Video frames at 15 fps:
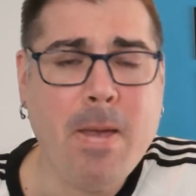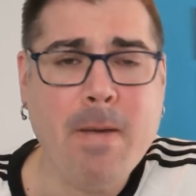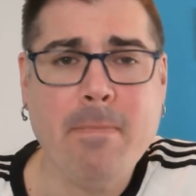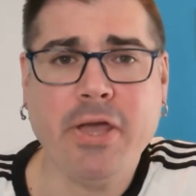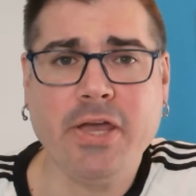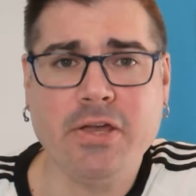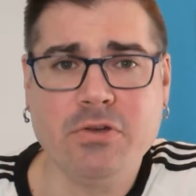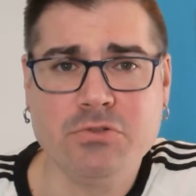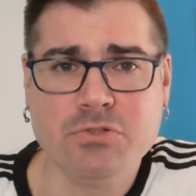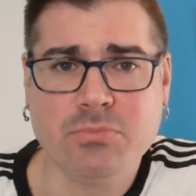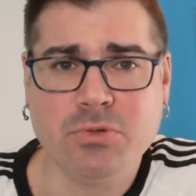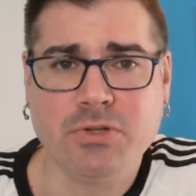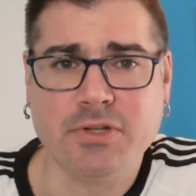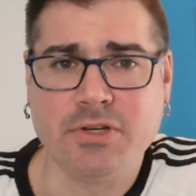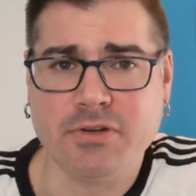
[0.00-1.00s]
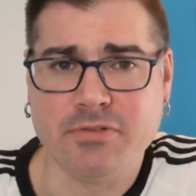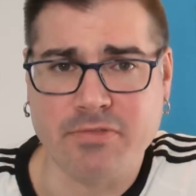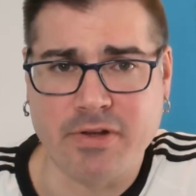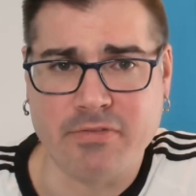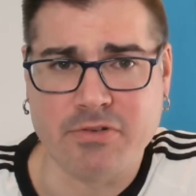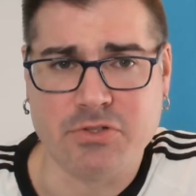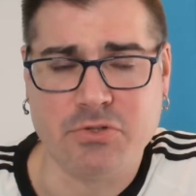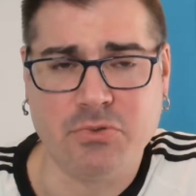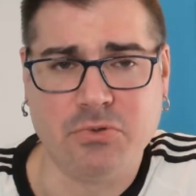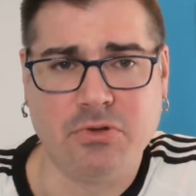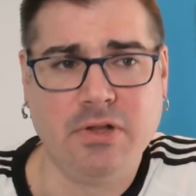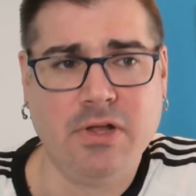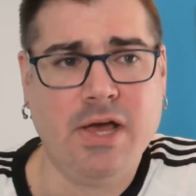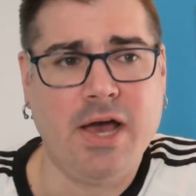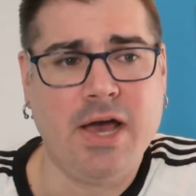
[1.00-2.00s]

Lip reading: Make it usable in your favorite tool.